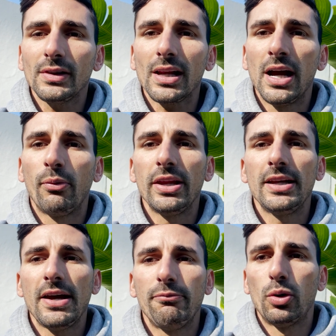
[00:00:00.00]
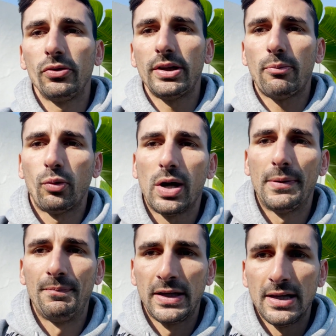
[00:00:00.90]
And uh, we then have than number
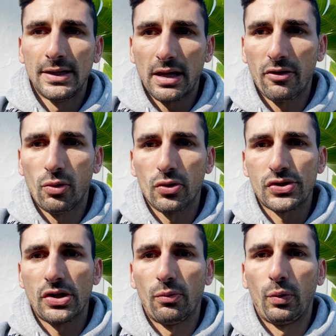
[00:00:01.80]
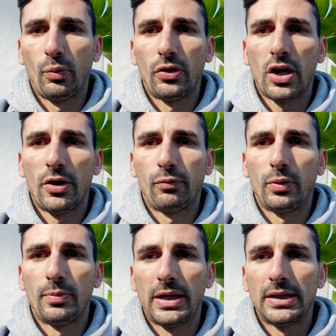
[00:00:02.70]
one, another horse that we would have hoped
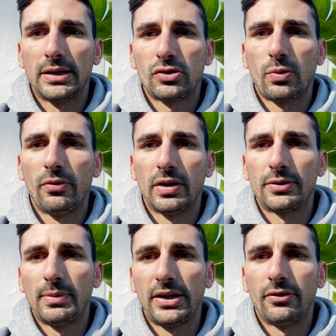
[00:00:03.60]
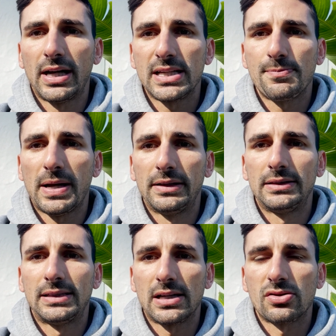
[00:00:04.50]
would have been a 1200 meter race,
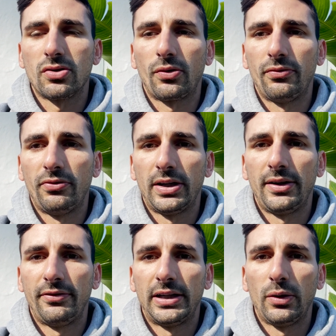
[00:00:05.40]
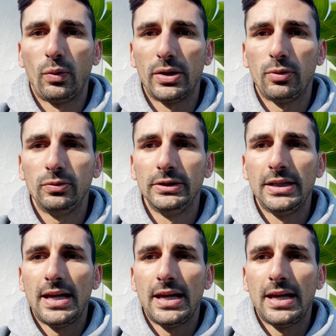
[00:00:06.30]
but does look very, very winnable.